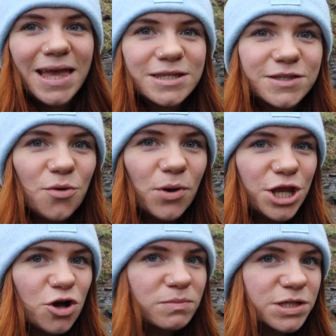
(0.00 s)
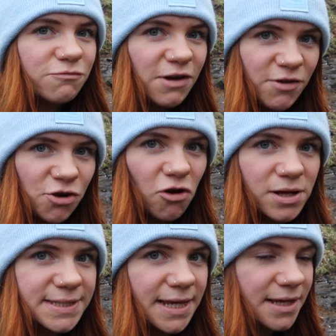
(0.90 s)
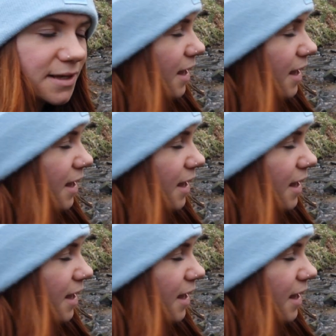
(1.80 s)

So when you come to the river crossing,